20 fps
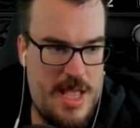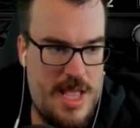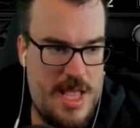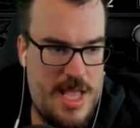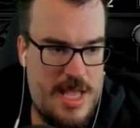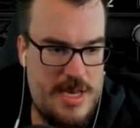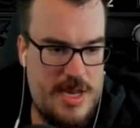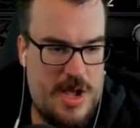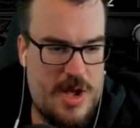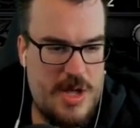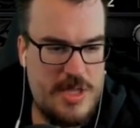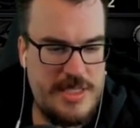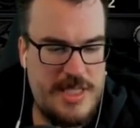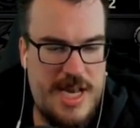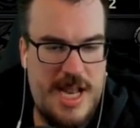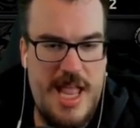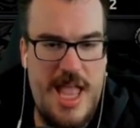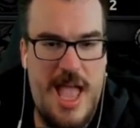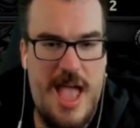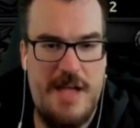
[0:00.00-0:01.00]
And, oh,
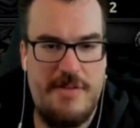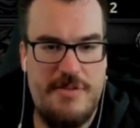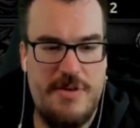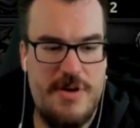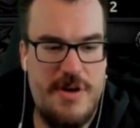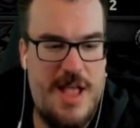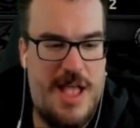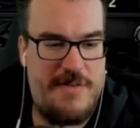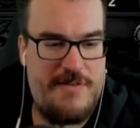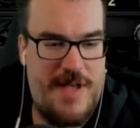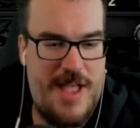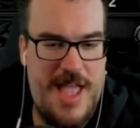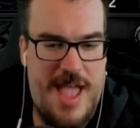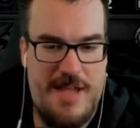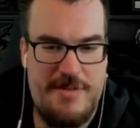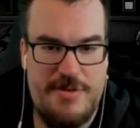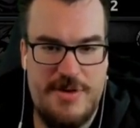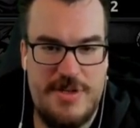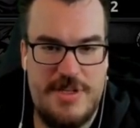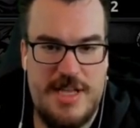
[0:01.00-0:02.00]
did I ever, have I
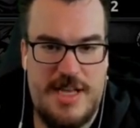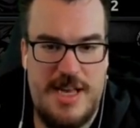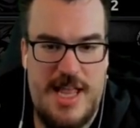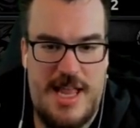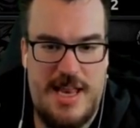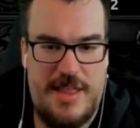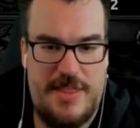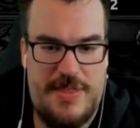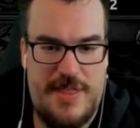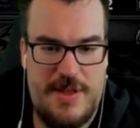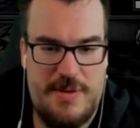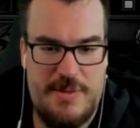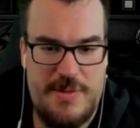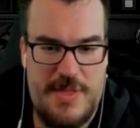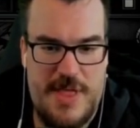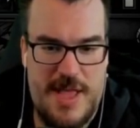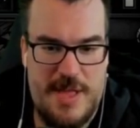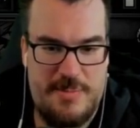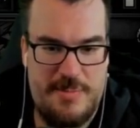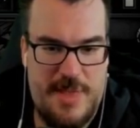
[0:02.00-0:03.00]
ever done anything
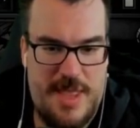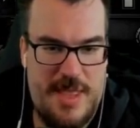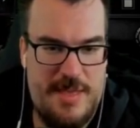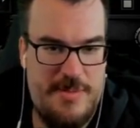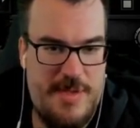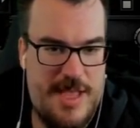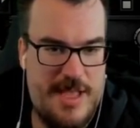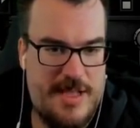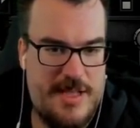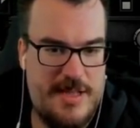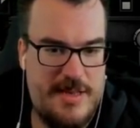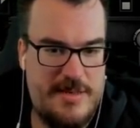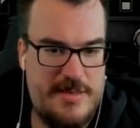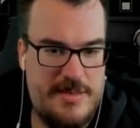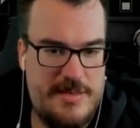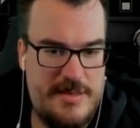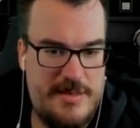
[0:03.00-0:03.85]
with Egg Babe? Hang on.